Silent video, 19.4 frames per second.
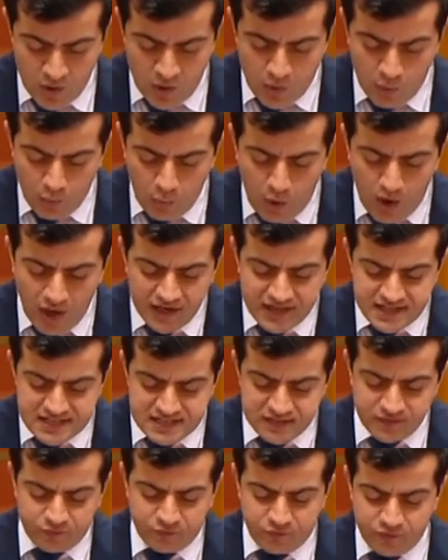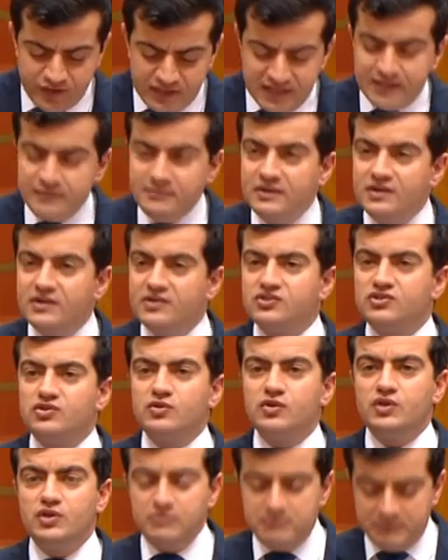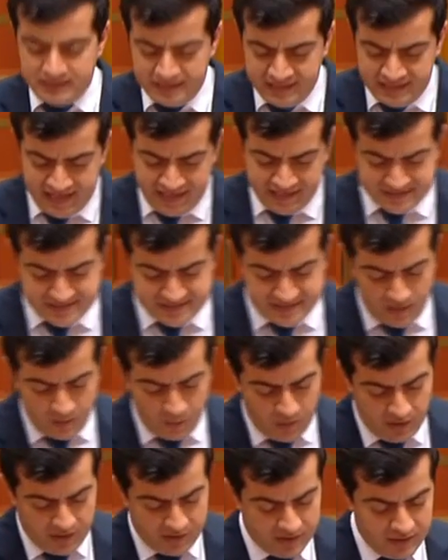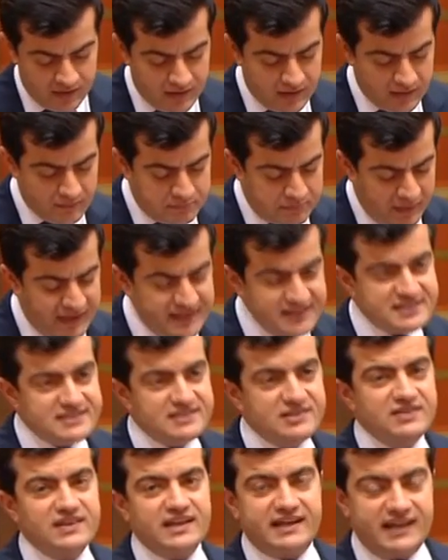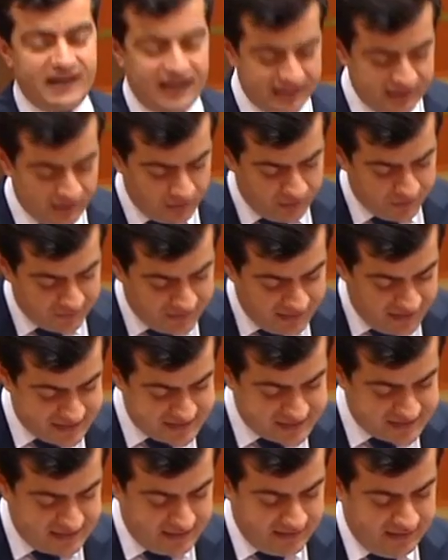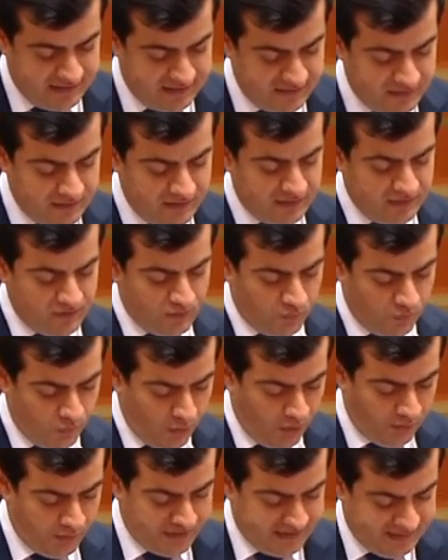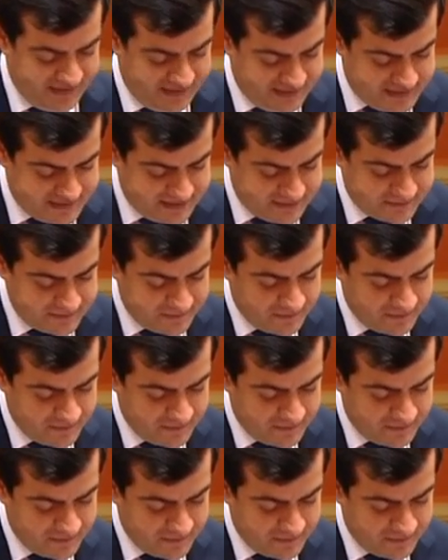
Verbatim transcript: why does the freedom to humiliate someone based on the colour of their skin warrant this?